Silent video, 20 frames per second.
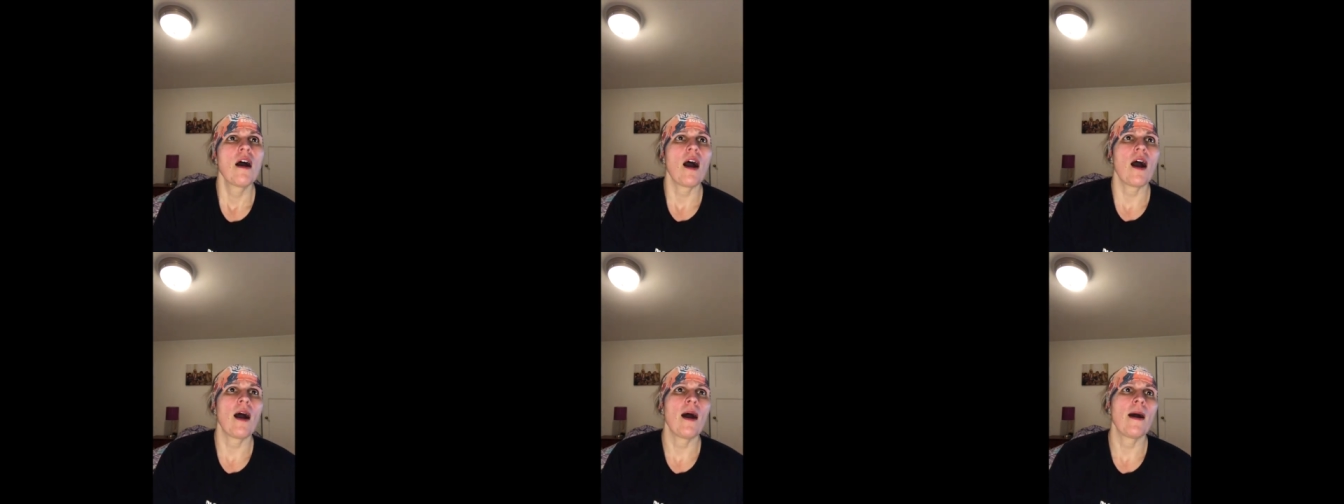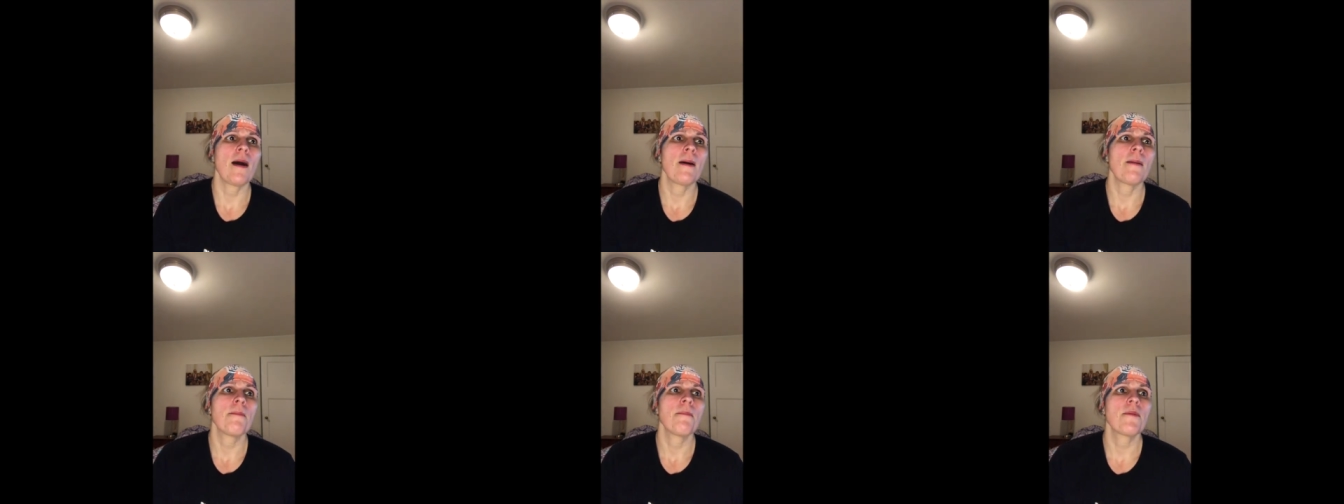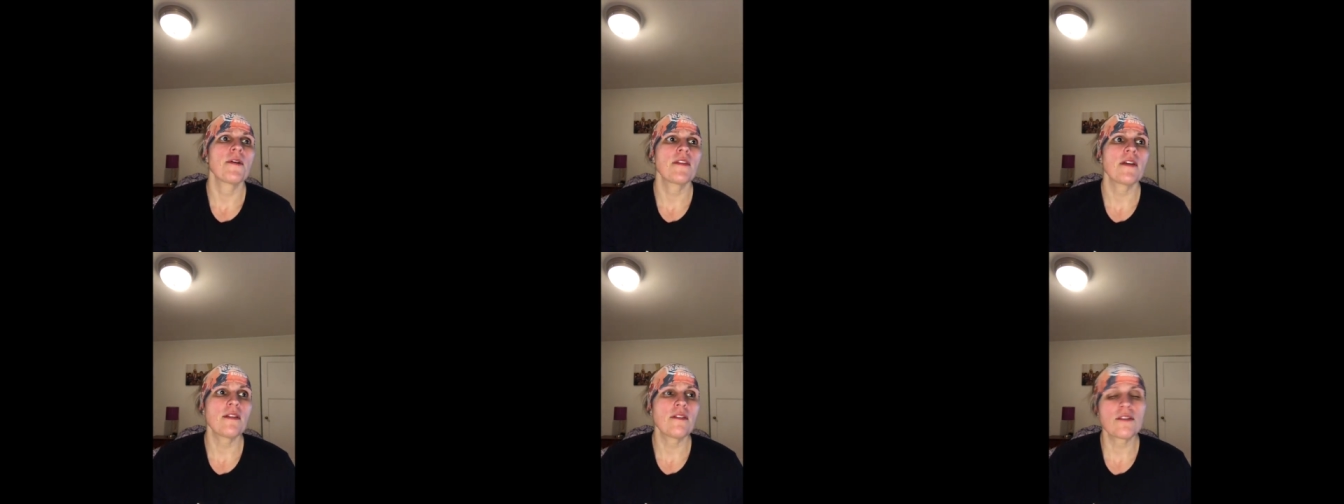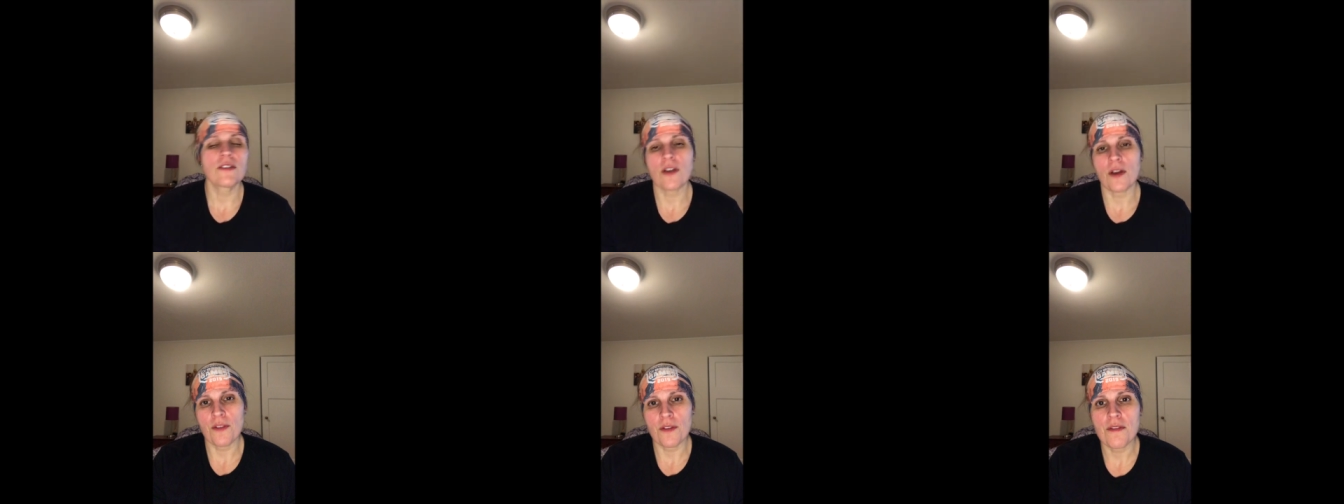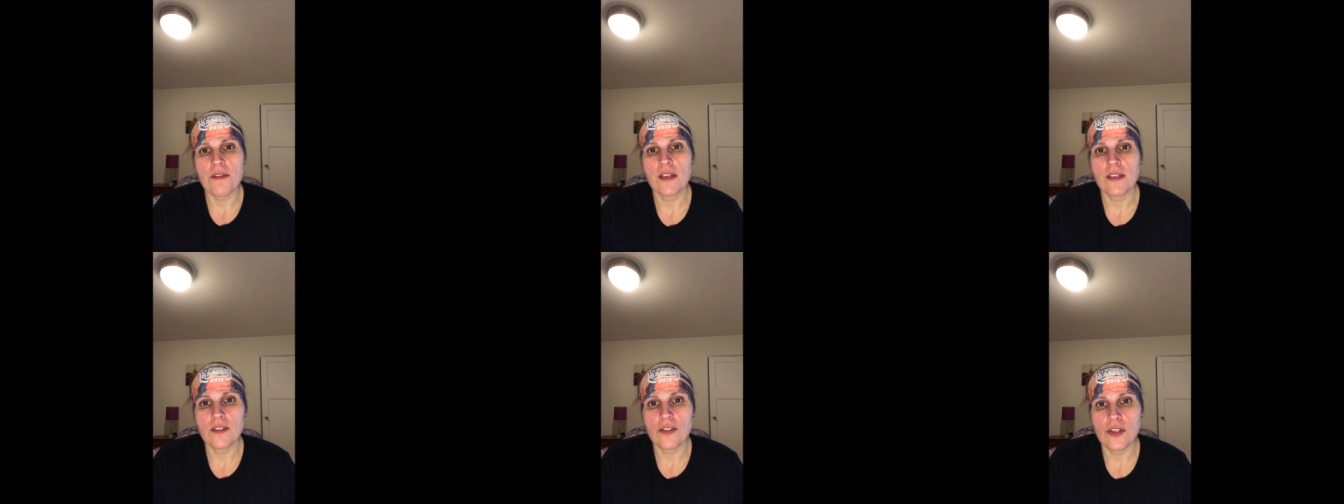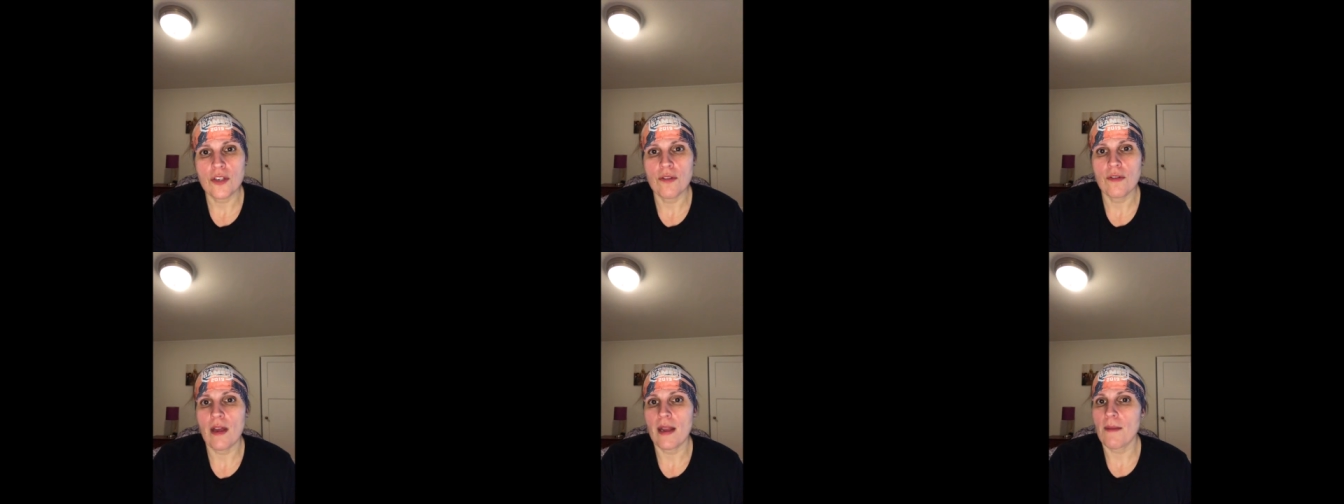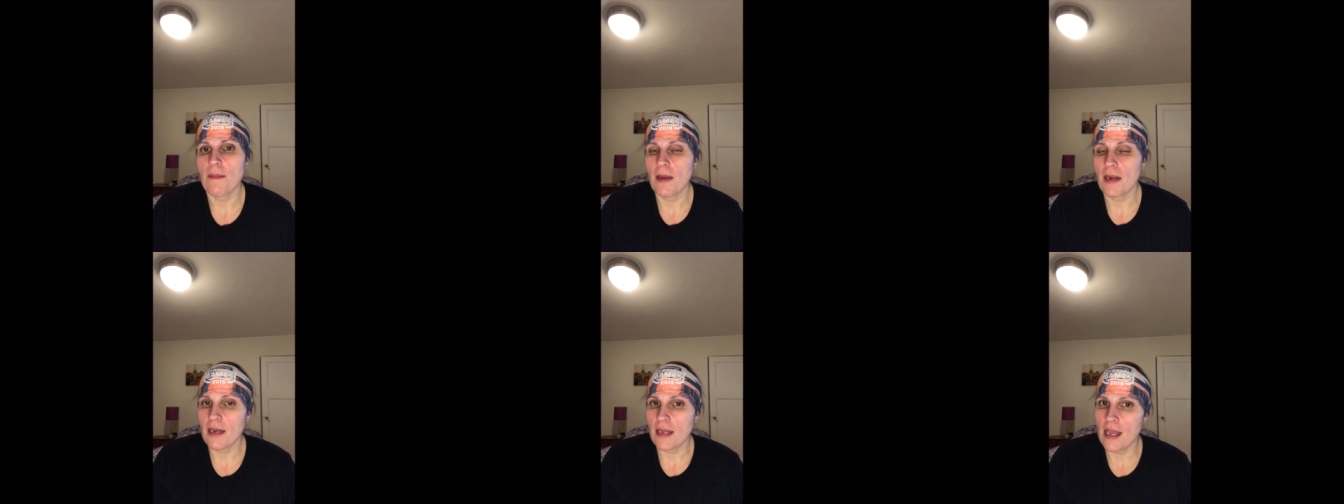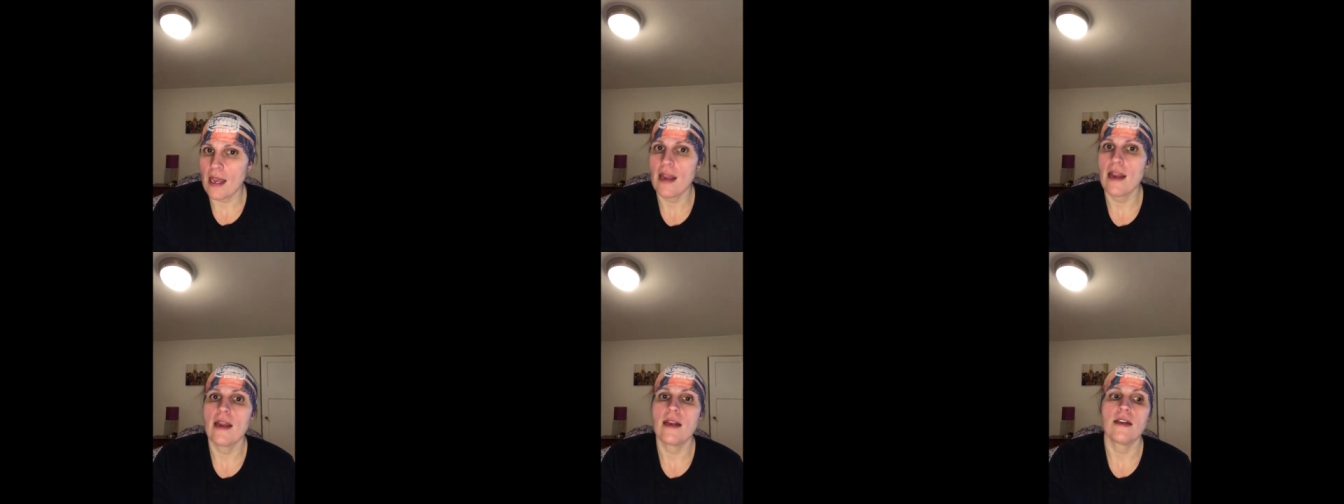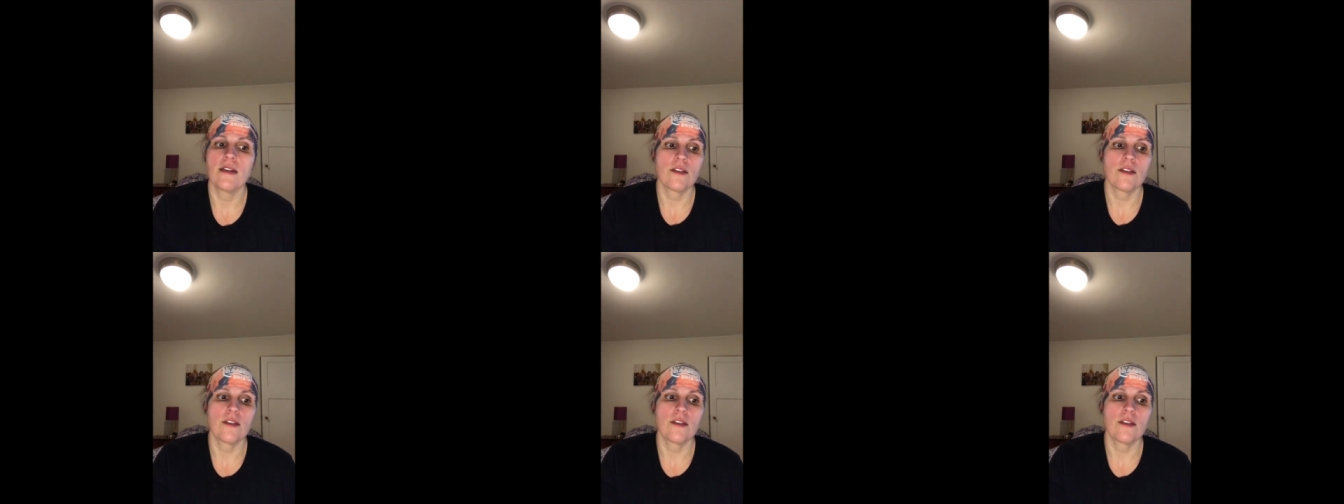Um, but then there's other things too, like Medicaid